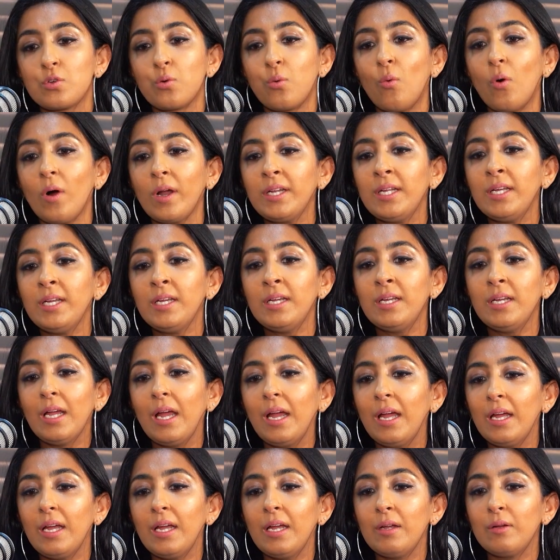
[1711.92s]

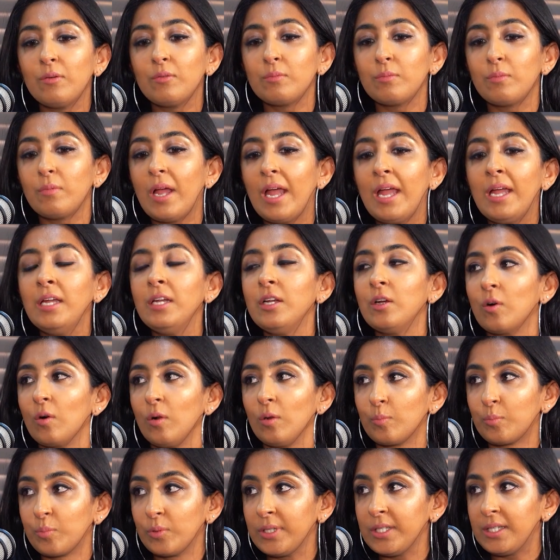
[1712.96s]

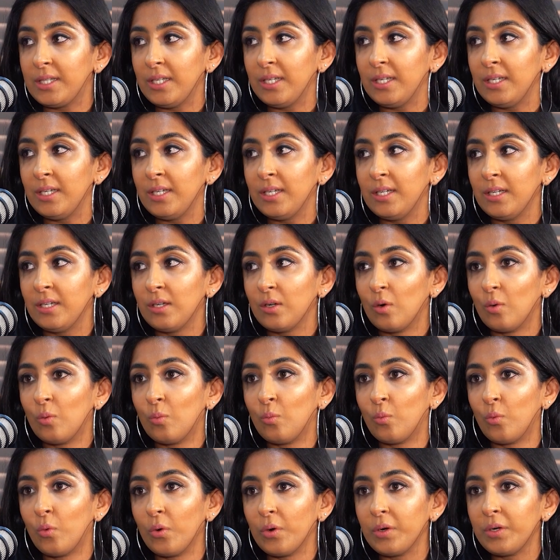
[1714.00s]
28-year-old Priti
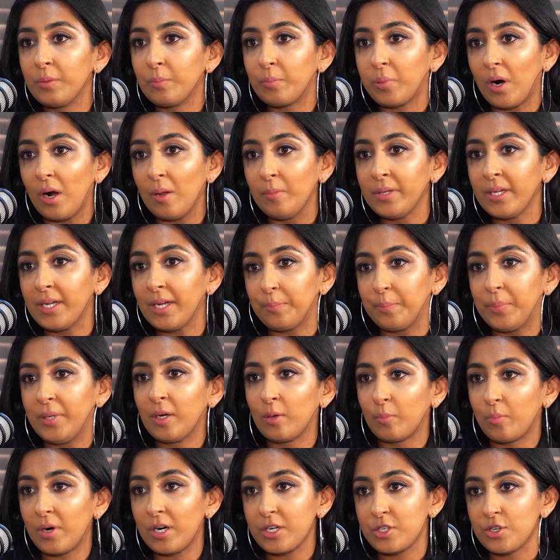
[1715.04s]
would probably get
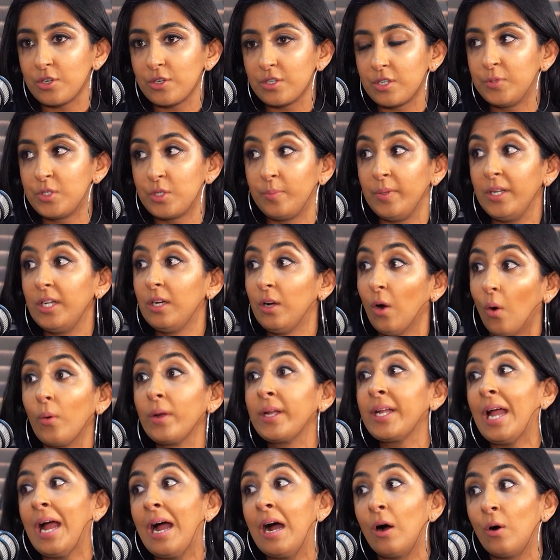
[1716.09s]
peer pressure to be
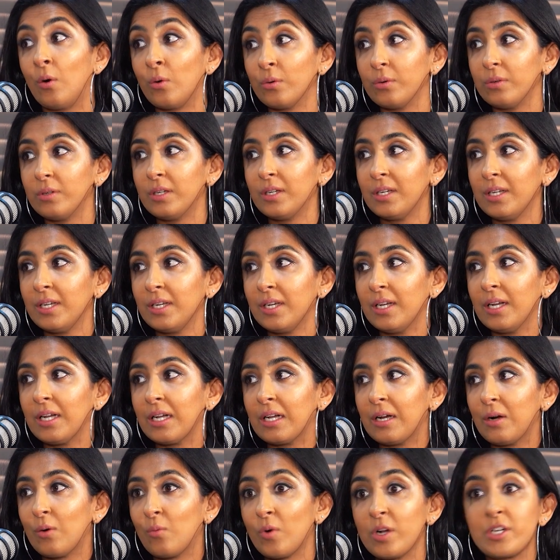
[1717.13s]
going out
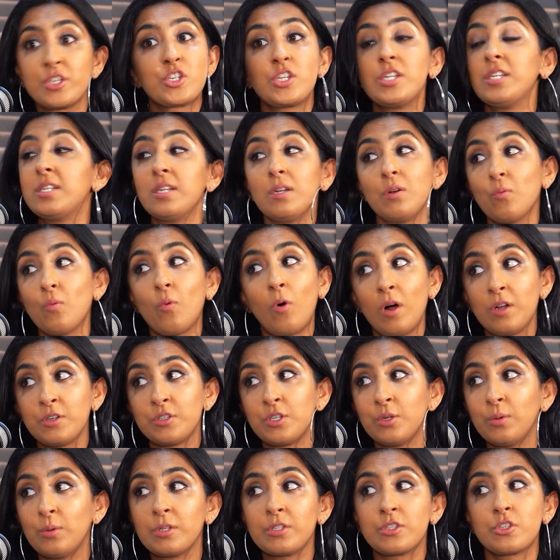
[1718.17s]
when she didn't want
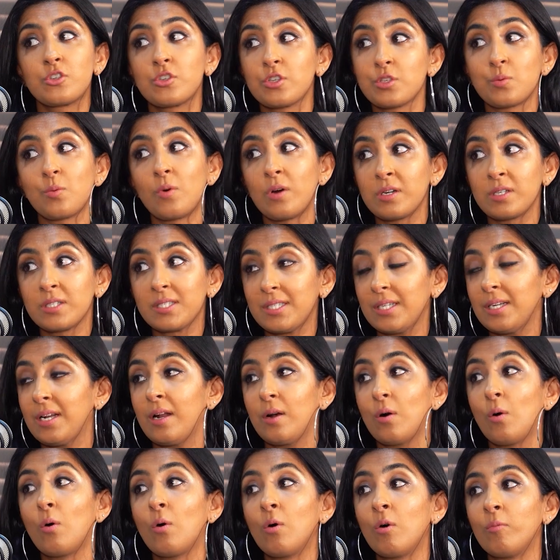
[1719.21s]
to and to just want to sit
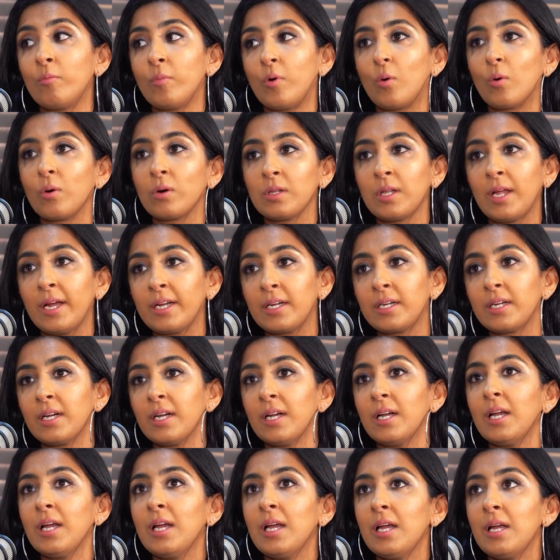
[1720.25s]
at home or
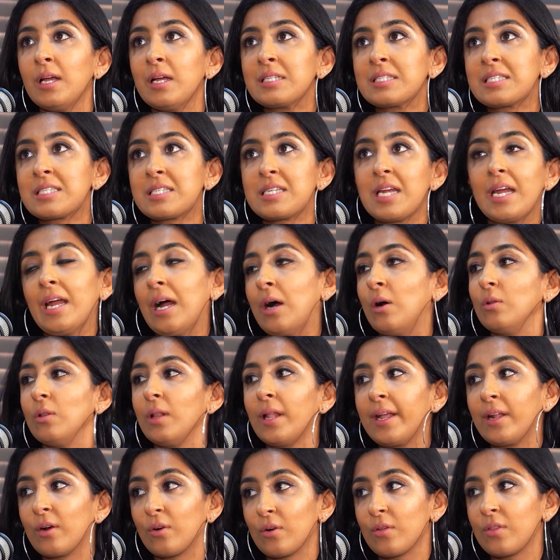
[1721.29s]
stay out
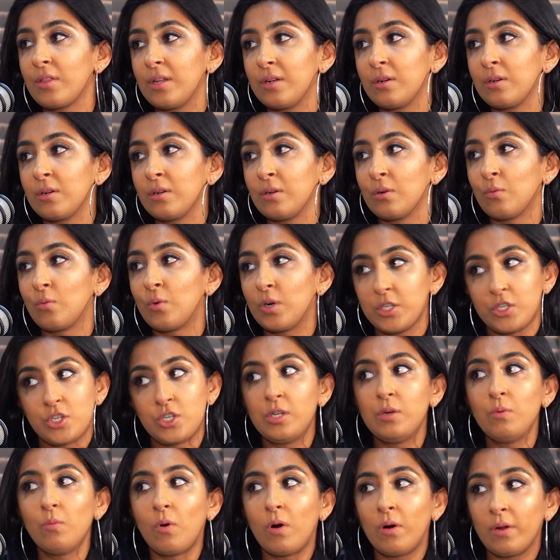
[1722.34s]
later than what
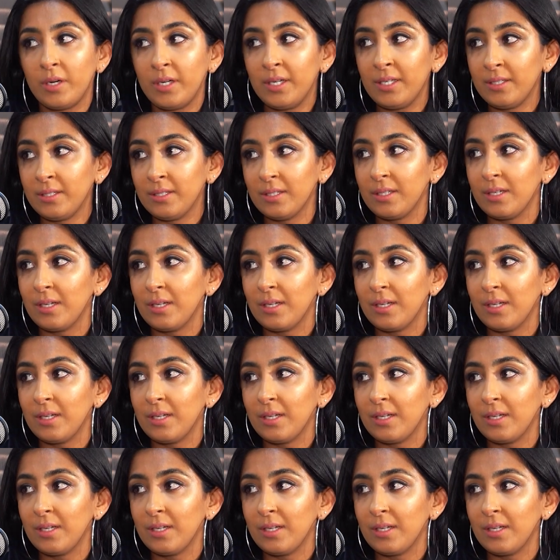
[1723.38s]
she wanted.